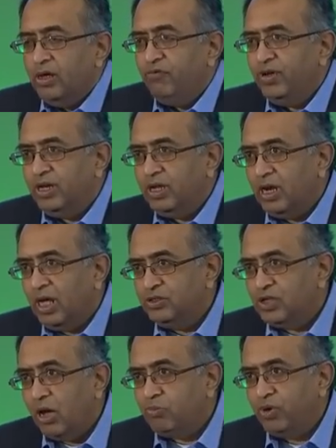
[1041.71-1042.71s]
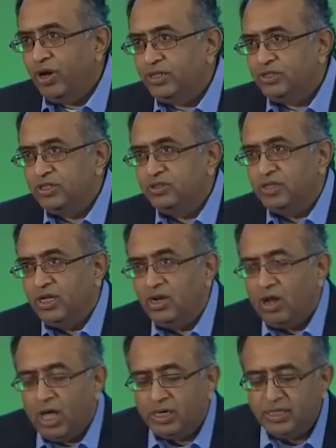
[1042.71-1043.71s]
vRealize operations
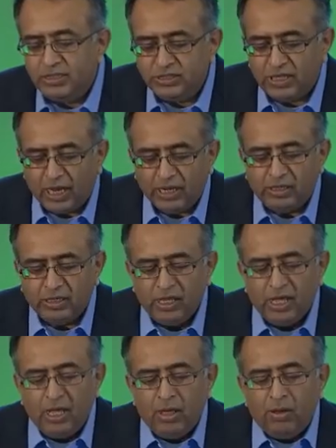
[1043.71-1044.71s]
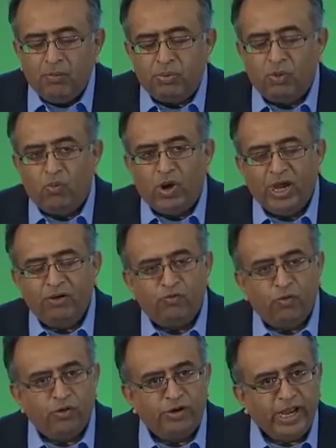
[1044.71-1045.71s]
and log insight provide
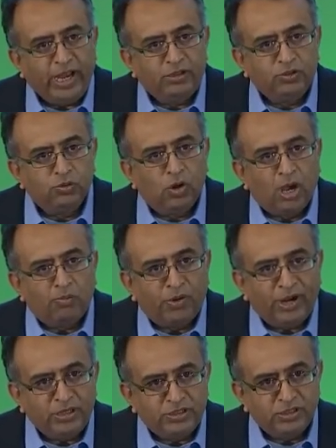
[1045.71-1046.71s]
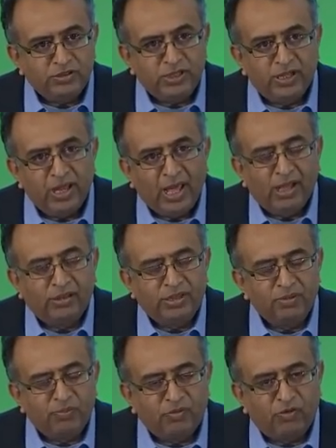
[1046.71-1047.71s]
for day two operations and health
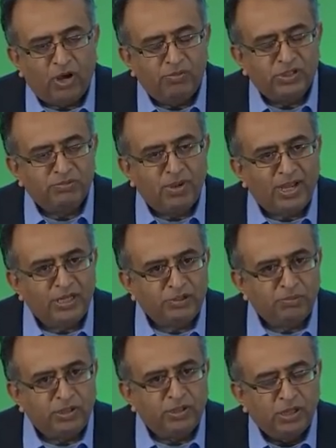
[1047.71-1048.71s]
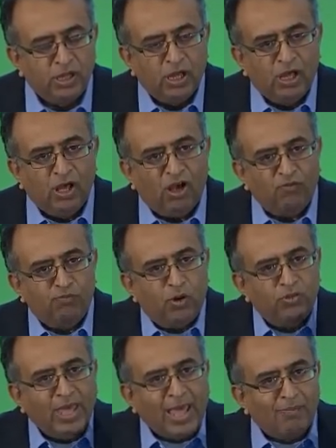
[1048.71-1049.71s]
and performance management of
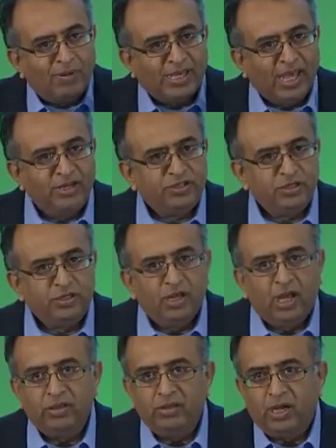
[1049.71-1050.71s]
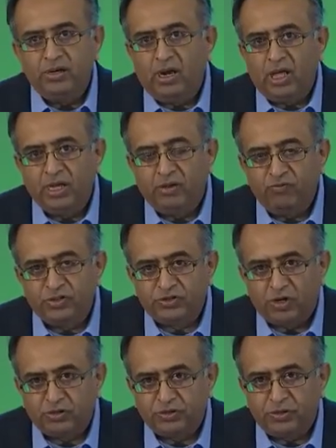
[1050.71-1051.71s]
both the application and the underlying
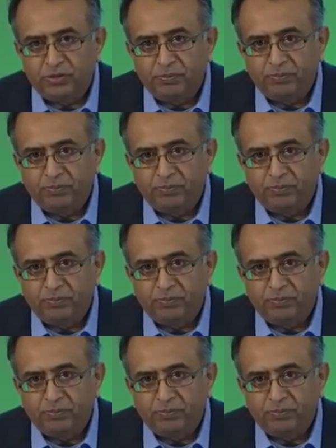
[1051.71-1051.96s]
infrastructure.